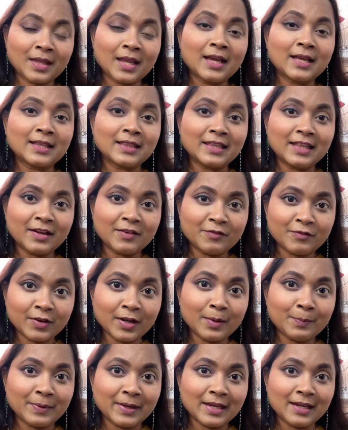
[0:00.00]
There will
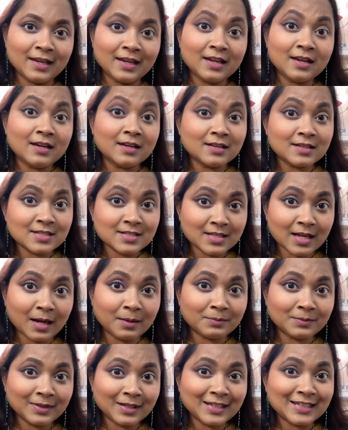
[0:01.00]
be
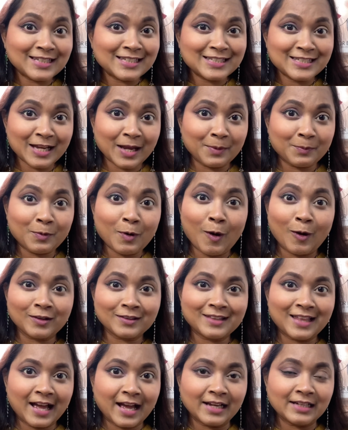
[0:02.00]
some tip on
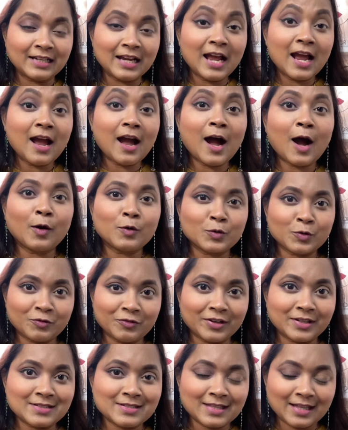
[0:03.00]
that, how to
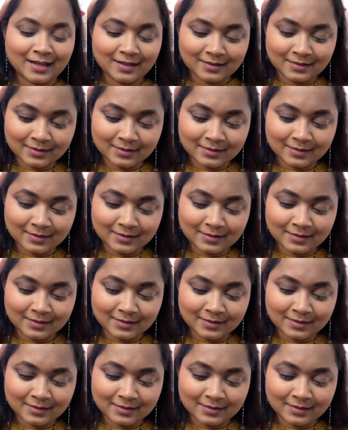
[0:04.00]
fix that.